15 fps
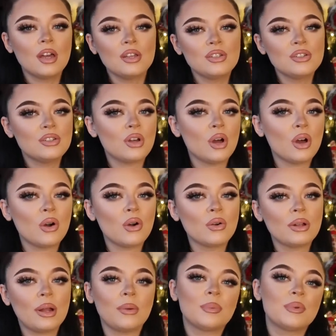So
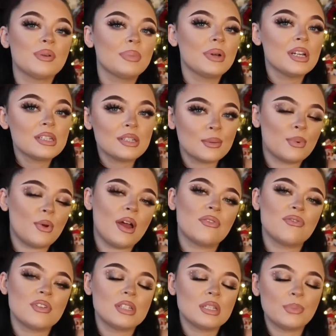that would be a personal
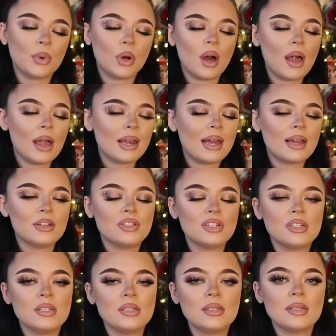preference. But
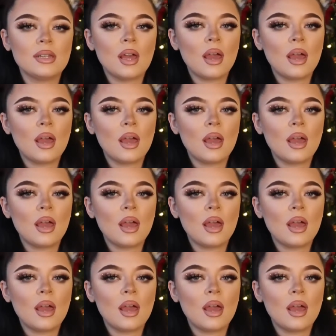eyelashes,